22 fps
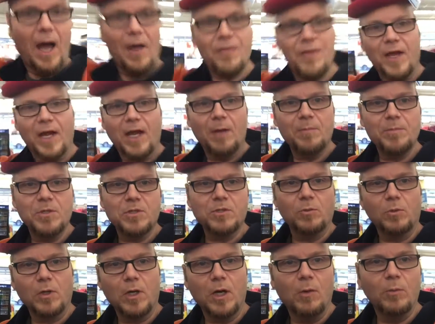I think I'm
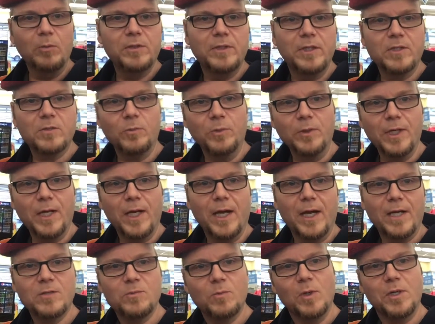just gonna go with this one,
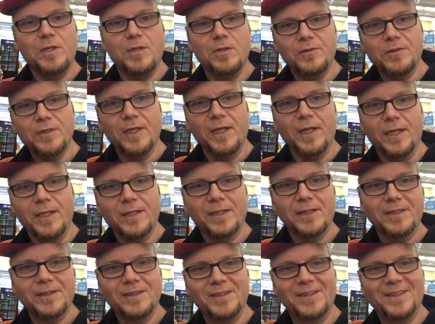guys. What do you think?